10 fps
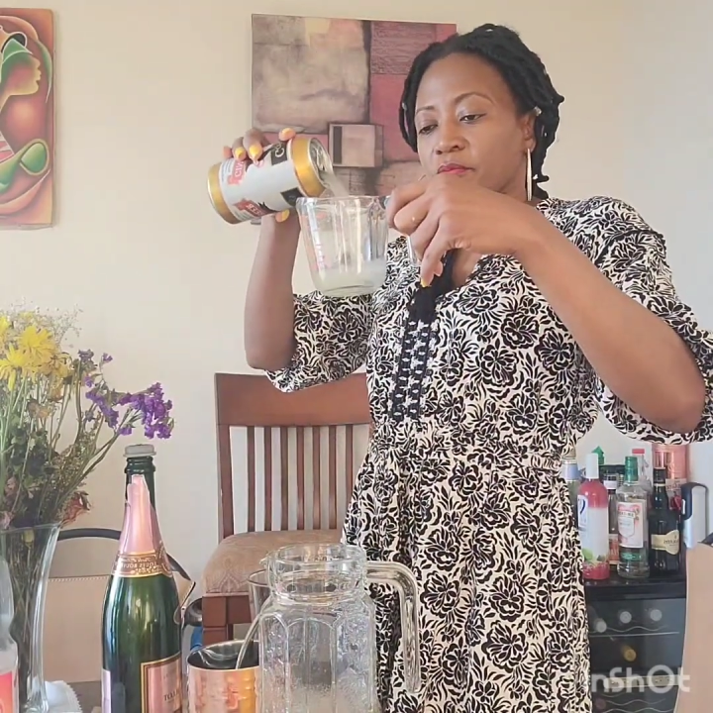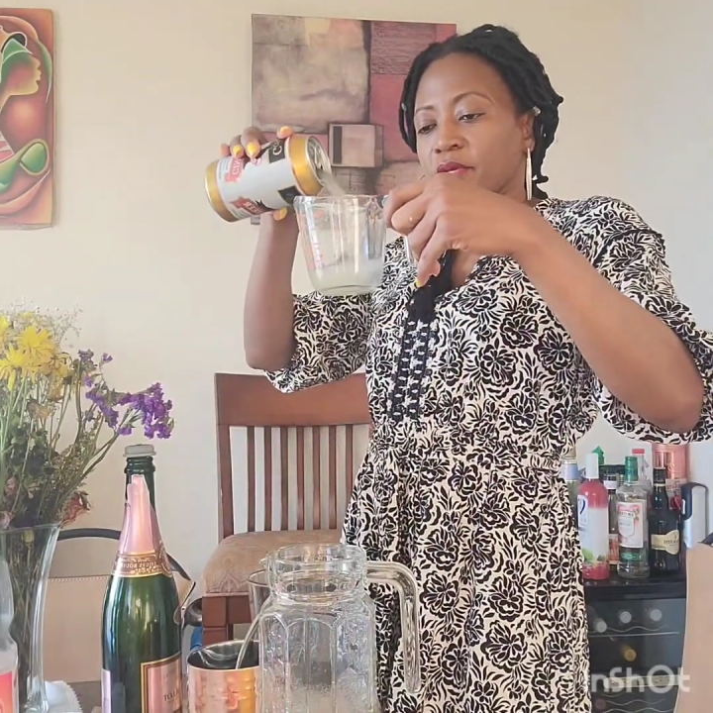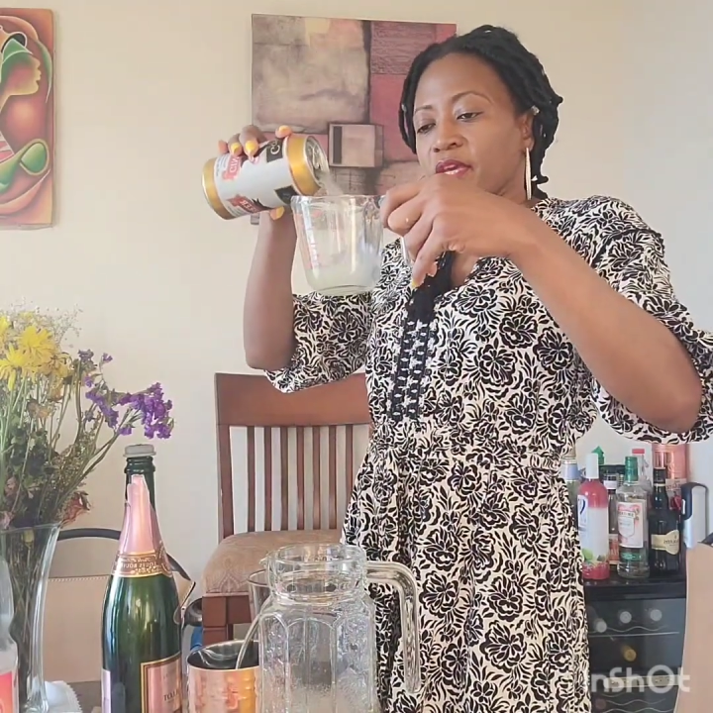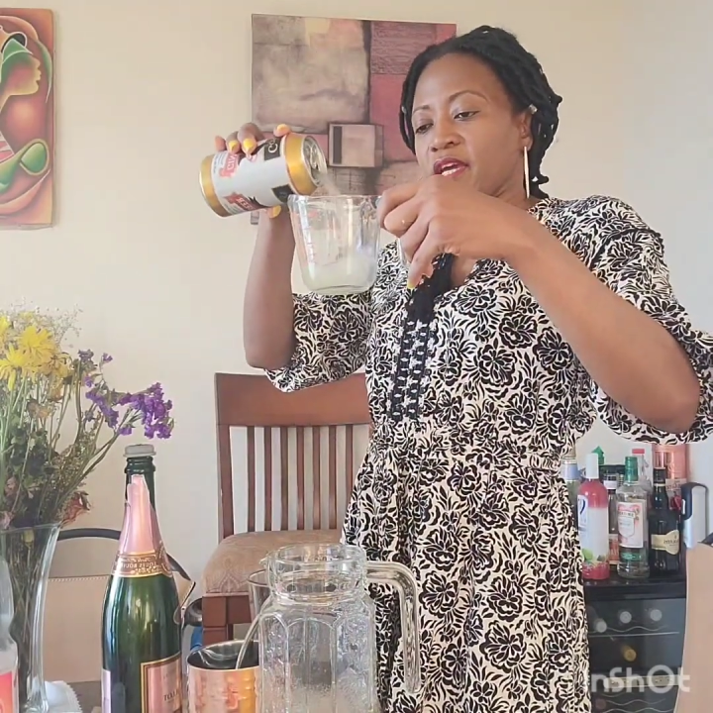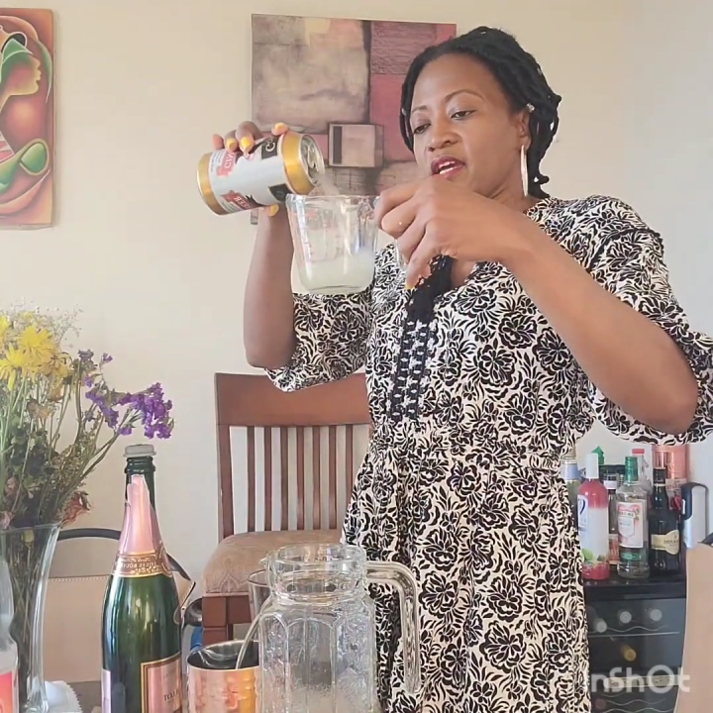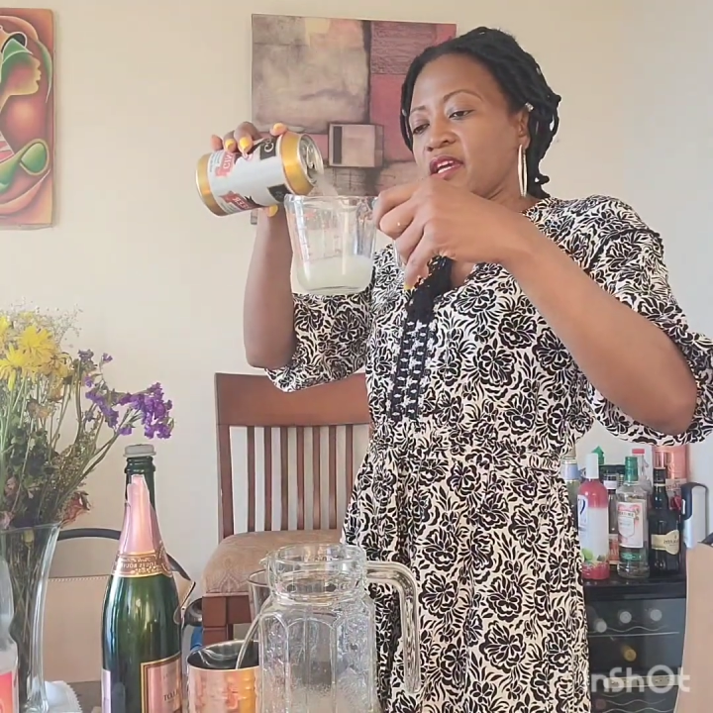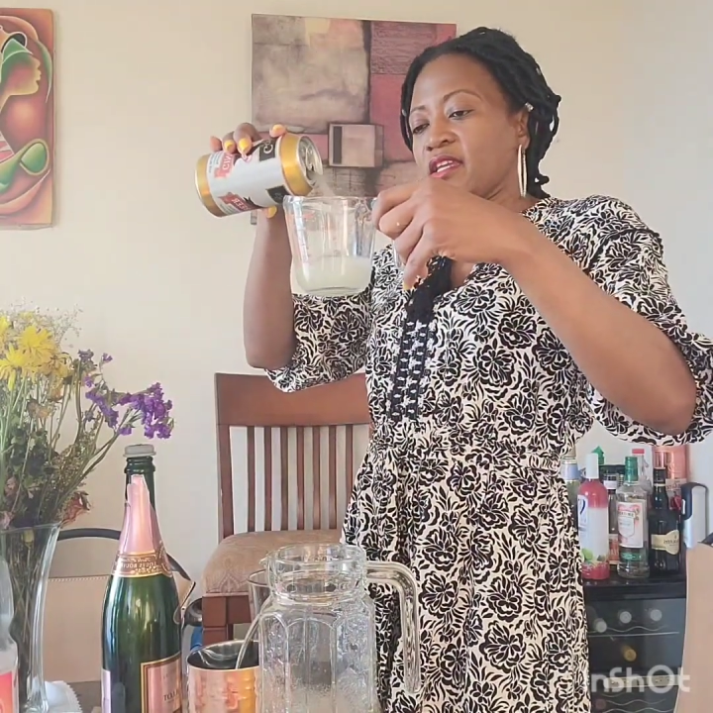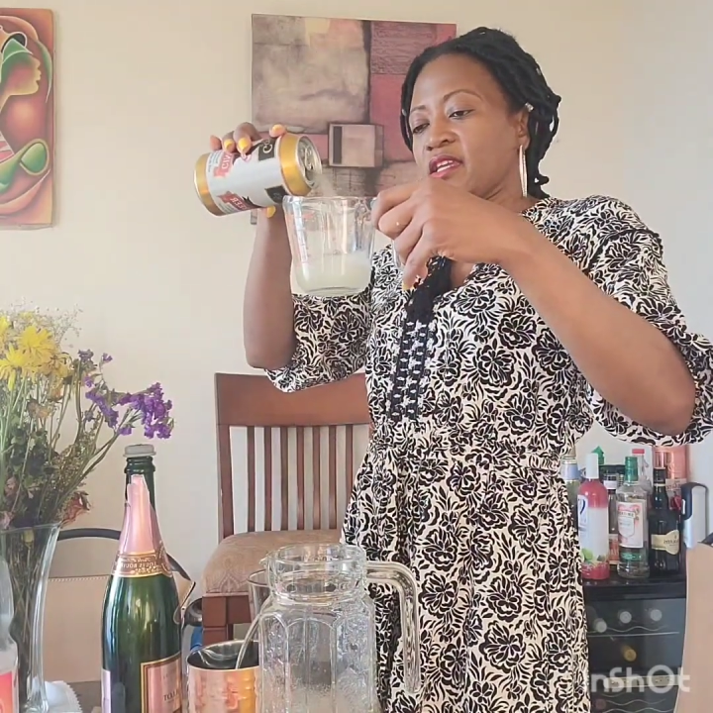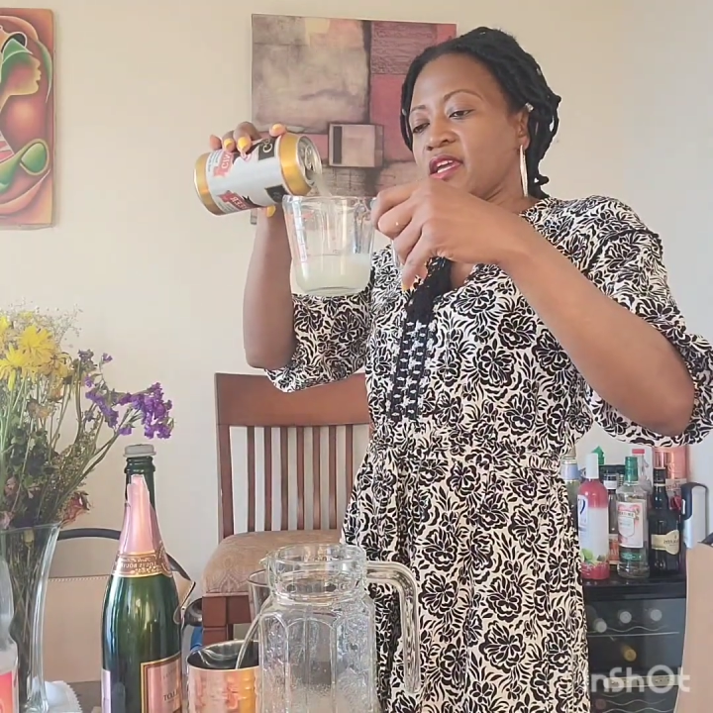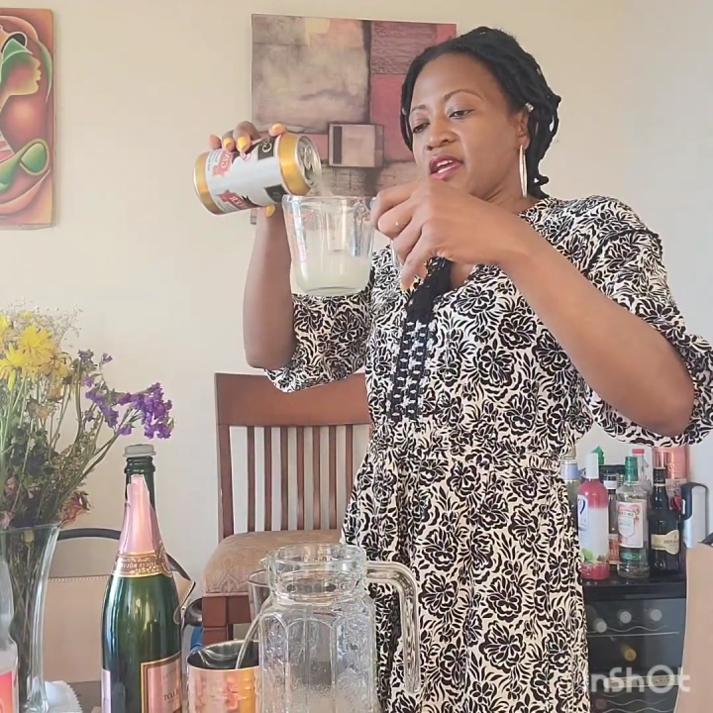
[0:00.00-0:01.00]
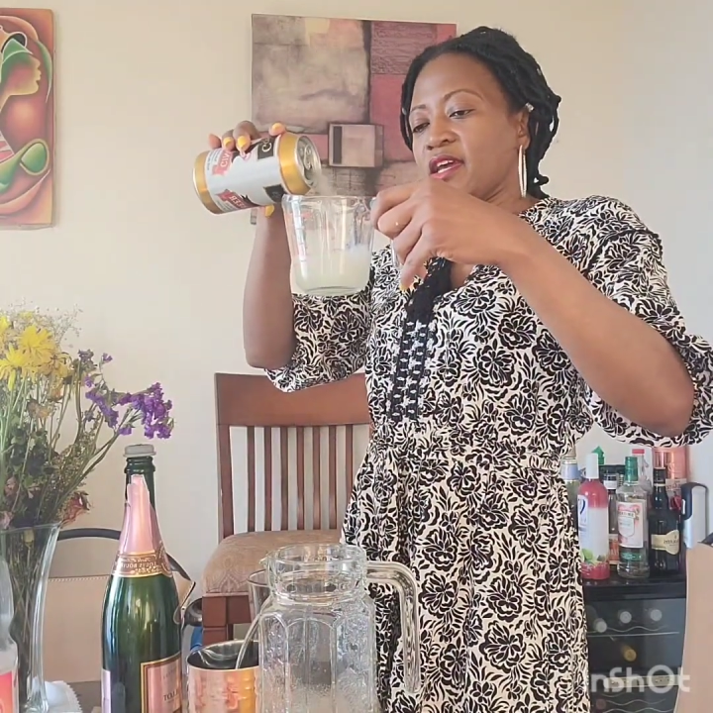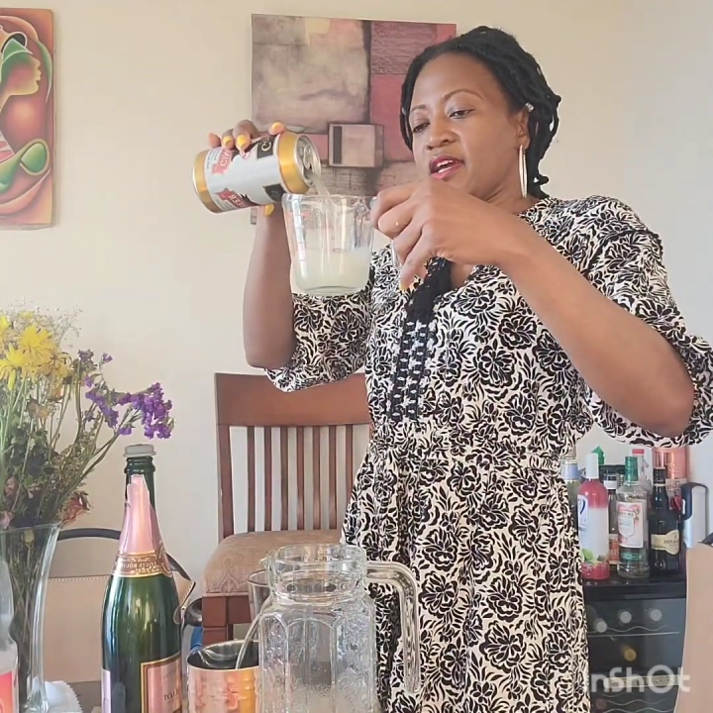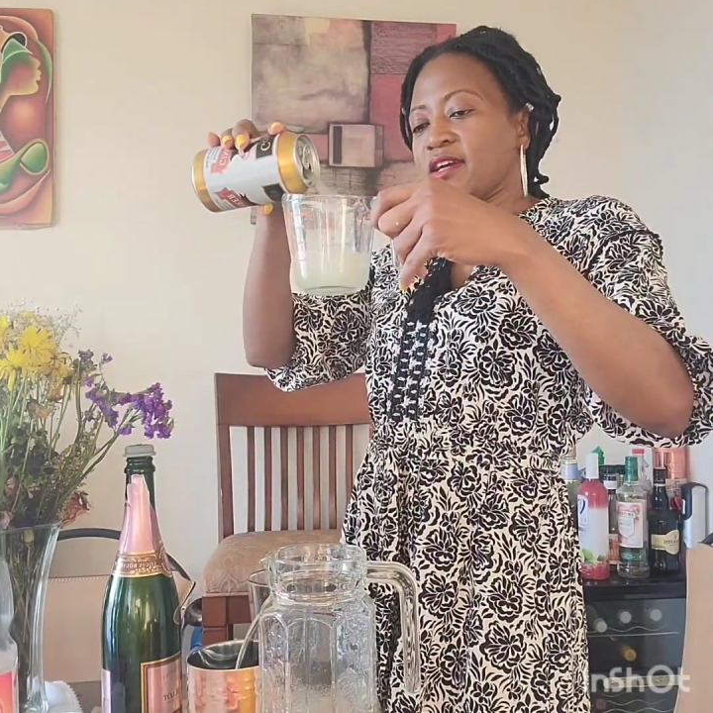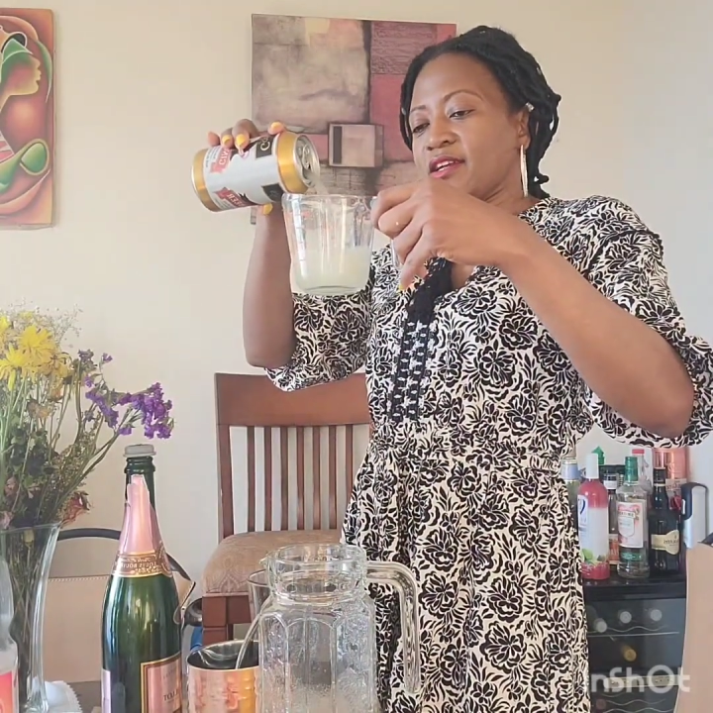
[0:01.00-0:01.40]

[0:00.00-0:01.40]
beer in here.